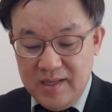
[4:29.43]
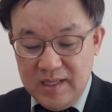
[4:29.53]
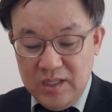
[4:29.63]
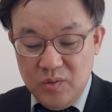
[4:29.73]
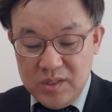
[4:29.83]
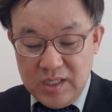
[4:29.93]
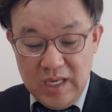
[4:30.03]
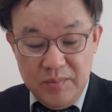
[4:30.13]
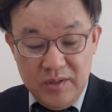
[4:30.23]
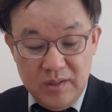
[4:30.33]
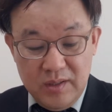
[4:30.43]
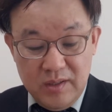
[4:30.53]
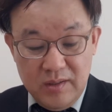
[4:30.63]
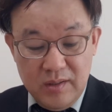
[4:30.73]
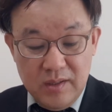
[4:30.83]
it was given
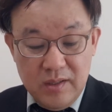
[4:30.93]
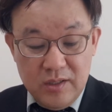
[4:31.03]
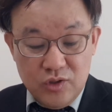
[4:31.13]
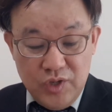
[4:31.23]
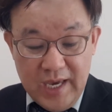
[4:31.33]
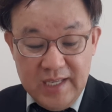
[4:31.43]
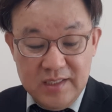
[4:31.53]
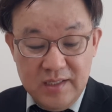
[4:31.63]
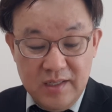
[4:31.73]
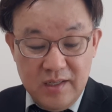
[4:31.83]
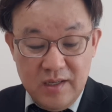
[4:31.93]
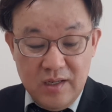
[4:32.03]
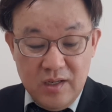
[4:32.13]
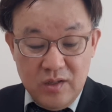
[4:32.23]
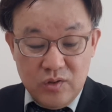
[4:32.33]
the chance
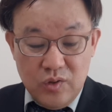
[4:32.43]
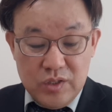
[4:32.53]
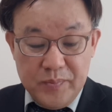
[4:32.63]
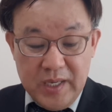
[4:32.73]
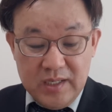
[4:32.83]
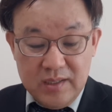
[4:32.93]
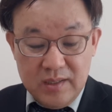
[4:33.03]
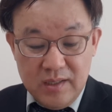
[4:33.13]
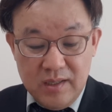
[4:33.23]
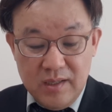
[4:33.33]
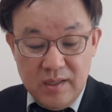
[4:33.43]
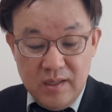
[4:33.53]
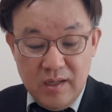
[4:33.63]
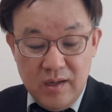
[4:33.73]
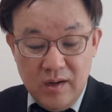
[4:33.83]
to speak
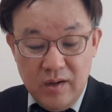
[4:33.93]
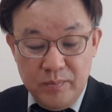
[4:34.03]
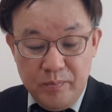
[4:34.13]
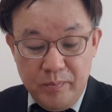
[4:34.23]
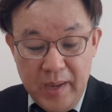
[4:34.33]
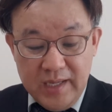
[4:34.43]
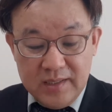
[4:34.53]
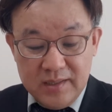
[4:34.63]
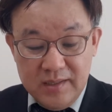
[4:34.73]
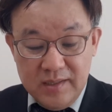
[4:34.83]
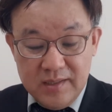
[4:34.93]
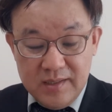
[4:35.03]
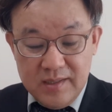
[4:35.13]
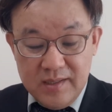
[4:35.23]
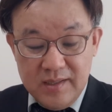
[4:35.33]
on fact
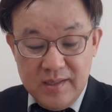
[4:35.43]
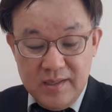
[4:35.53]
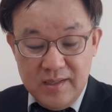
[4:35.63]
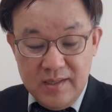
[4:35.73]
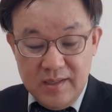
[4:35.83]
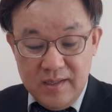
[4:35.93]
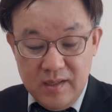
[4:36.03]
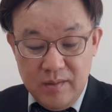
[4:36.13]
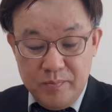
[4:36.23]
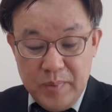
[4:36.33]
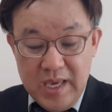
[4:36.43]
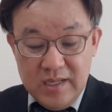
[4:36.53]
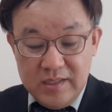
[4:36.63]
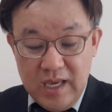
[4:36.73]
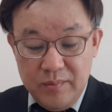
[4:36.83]
of being
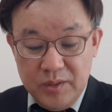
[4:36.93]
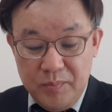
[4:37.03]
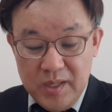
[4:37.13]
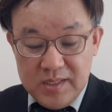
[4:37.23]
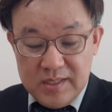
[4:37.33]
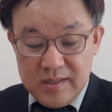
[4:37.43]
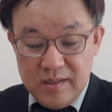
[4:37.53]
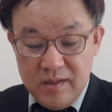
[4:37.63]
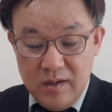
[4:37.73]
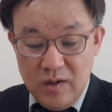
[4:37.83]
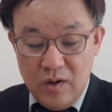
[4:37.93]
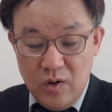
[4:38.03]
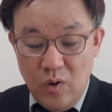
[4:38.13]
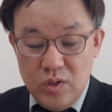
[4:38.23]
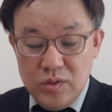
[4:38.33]
saved persons.
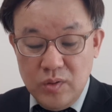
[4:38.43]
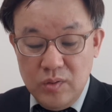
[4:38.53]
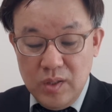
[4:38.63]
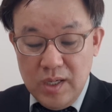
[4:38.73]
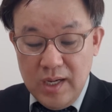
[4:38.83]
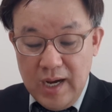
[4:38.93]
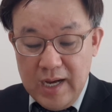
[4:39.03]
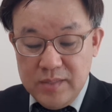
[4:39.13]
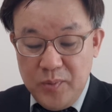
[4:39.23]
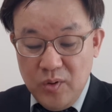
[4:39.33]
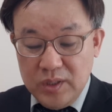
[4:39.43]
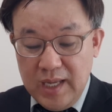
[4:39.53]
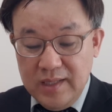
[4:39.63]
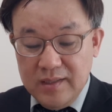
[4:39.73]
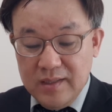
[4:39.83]
Also, I spoke
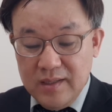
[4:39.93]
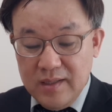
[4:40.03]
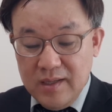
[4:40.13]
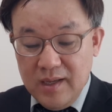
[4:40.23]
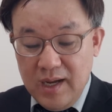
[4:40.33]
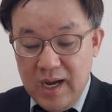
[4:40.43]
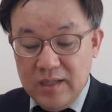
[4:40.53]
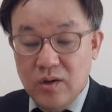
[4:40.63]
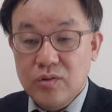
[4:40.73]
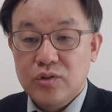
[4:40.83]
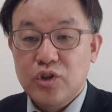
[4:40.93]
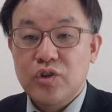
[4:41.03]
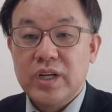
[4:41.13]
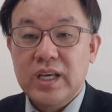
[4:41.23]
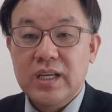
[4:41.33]
that I know
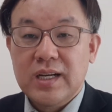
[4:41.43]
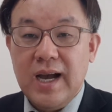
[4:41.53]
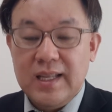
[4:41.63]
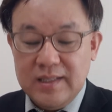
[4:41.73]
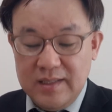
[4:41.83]
newly God.